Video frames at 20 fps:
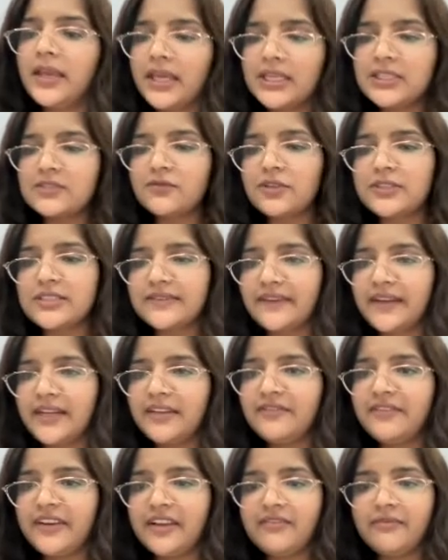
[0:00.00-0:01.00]
is for
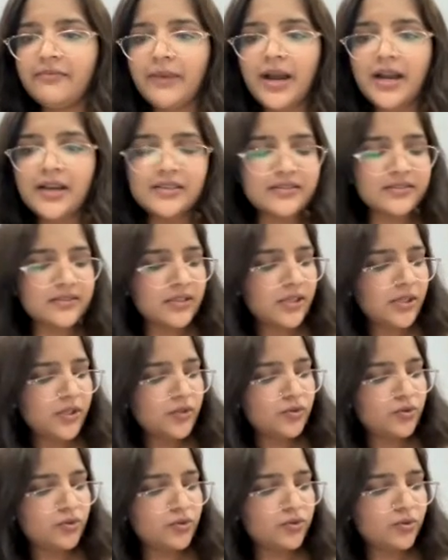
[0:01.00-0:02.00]
75 marks
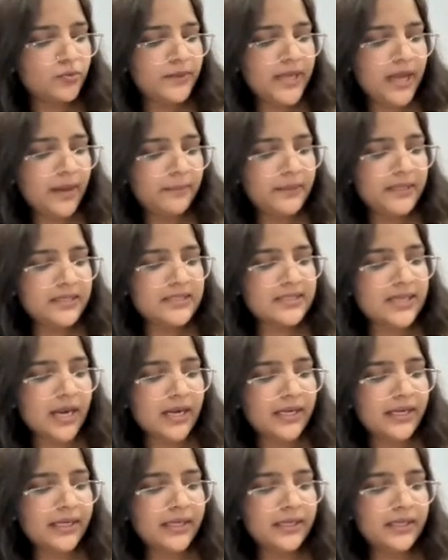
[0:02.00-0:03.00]
so jo bhi aapki
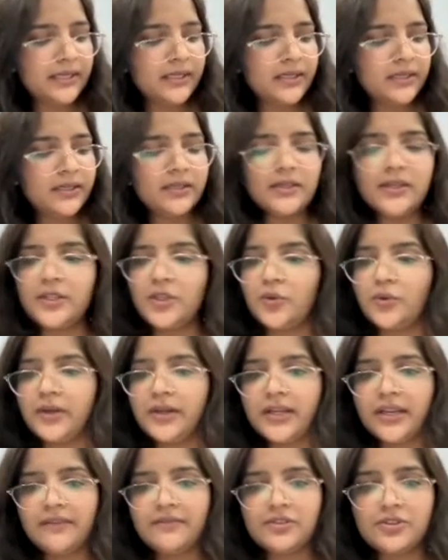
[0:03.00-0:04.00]
starting uh,
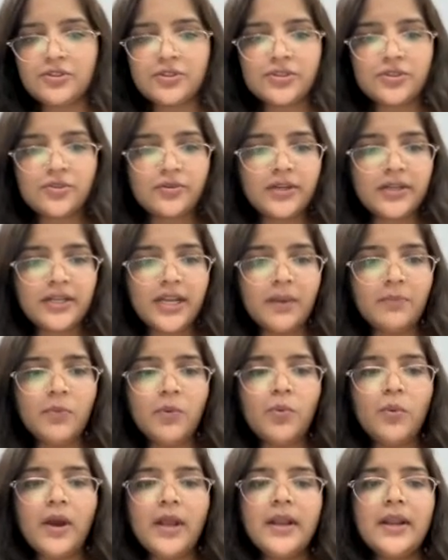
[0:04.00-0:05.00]
unit hai which is unit
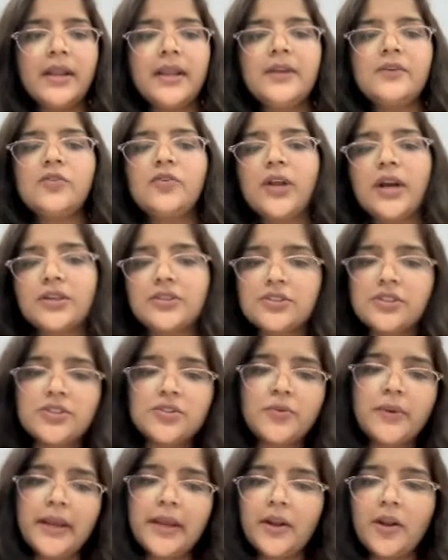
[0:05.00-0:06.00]
number 1 introduction
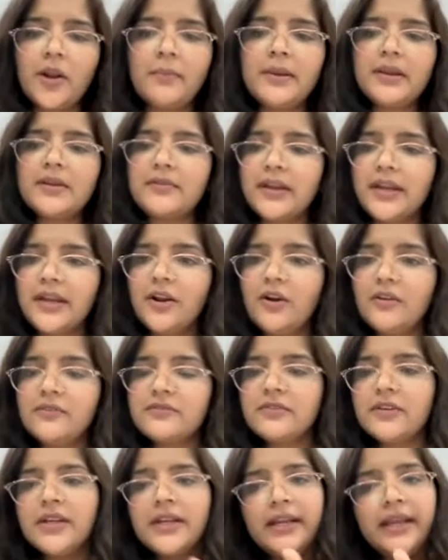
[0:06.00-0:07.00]
to economic trade
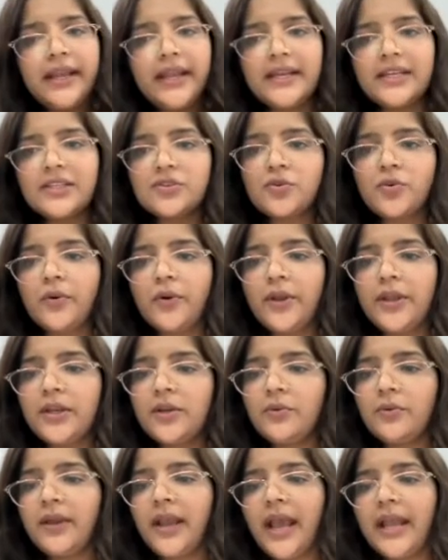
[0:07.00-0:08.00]
off it is going
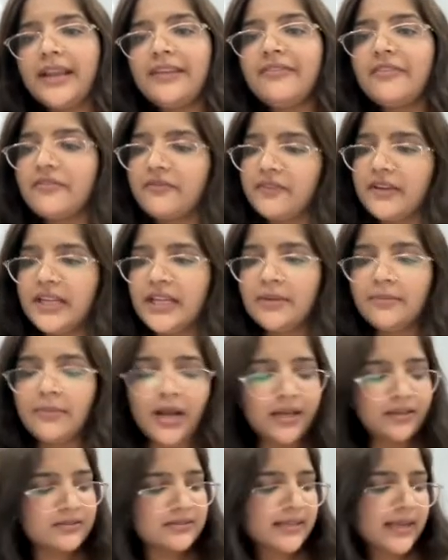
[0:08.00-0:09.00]
to carry 15
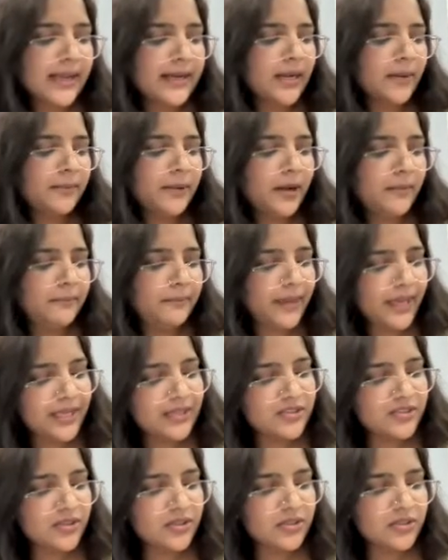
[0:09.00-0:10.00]
marks and aapka
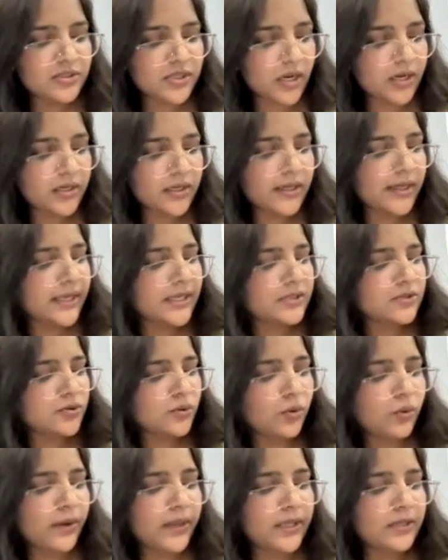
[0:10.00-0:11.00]
major chunk is
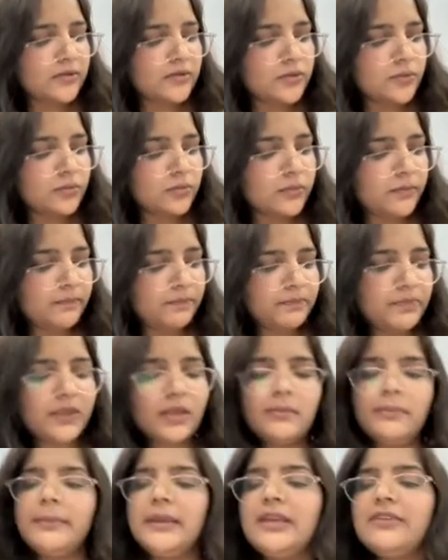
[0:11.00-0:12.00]
going to
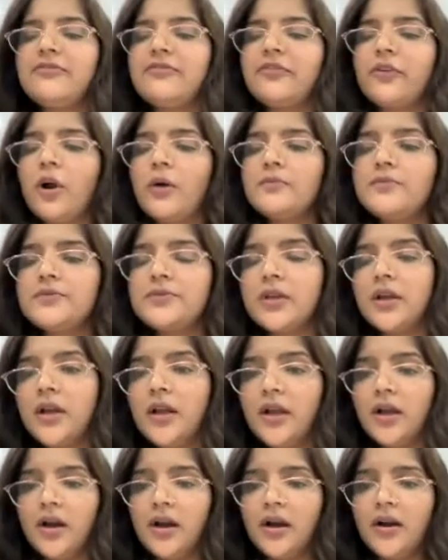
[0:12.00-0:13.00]
be from
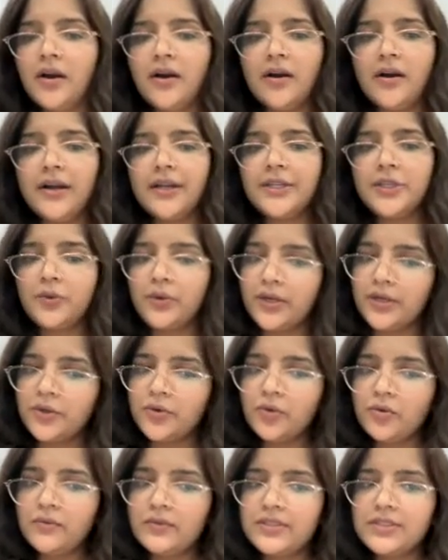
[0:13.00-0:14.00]
uh, unit
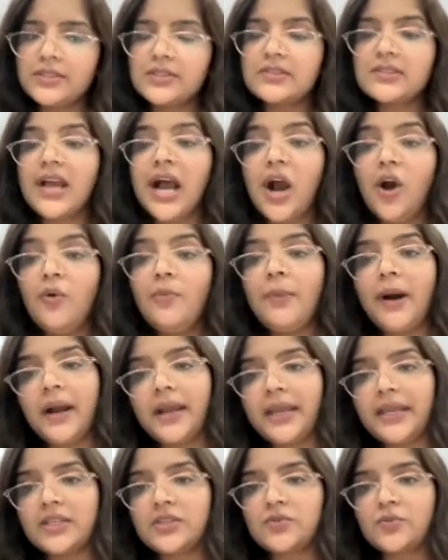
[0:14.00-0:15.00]
2 which is how
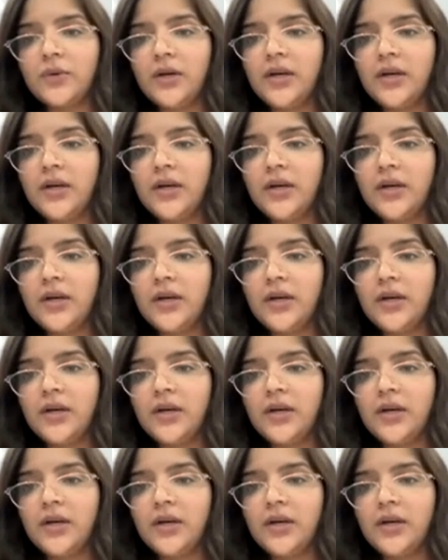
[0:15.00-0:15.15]
markets